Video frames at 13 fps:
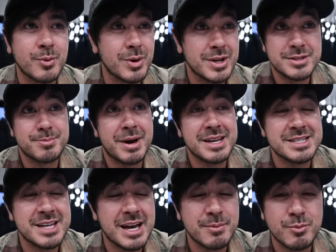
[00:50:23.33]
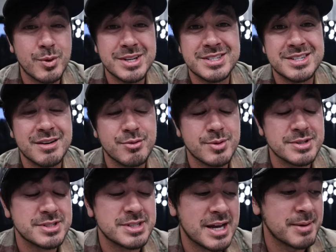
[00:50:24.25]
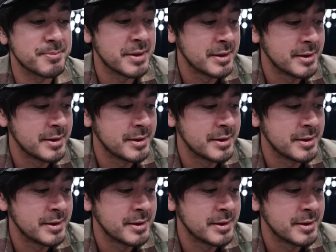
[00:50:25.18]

wastes my time, wastes everyone's time.